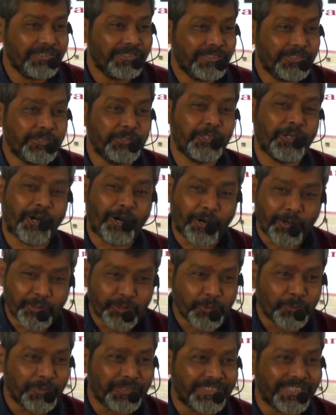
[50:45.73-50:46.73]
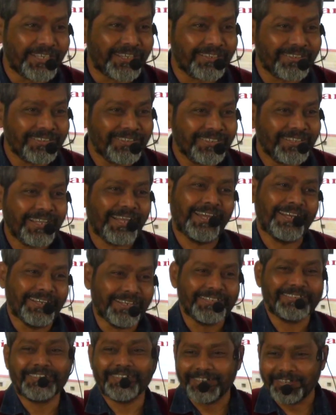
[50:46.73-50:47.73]
You have to be there and
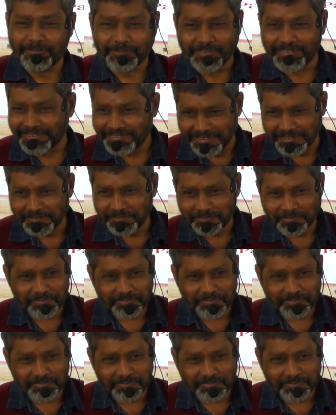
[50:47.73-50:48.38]
listen everything.